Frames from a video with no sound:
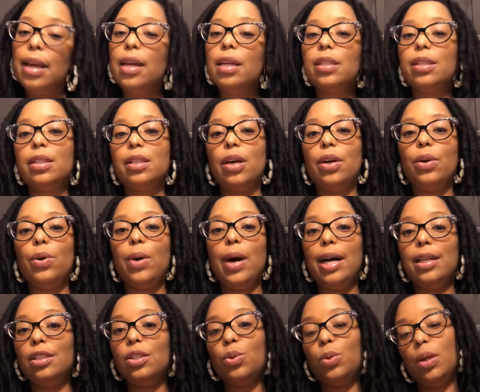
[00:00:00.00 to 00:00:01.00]
So
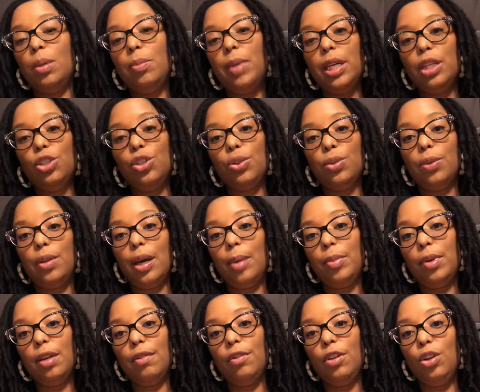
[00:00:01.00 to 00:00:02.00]
I just want to make sure that I'm
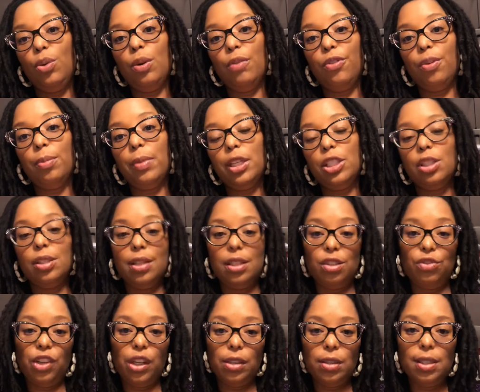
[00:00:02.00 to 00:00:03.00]
giving you information
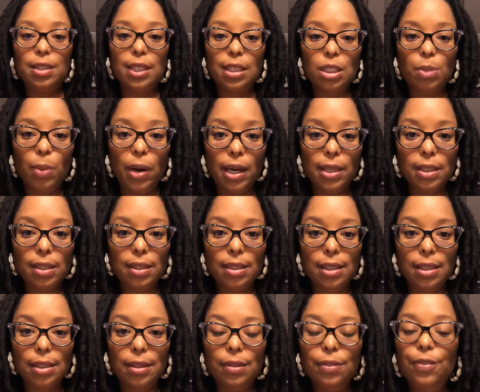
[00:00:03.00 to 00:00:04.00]
that's very sex
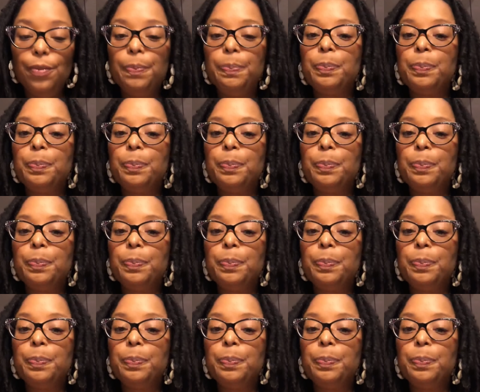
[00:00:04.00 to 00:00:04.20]
positive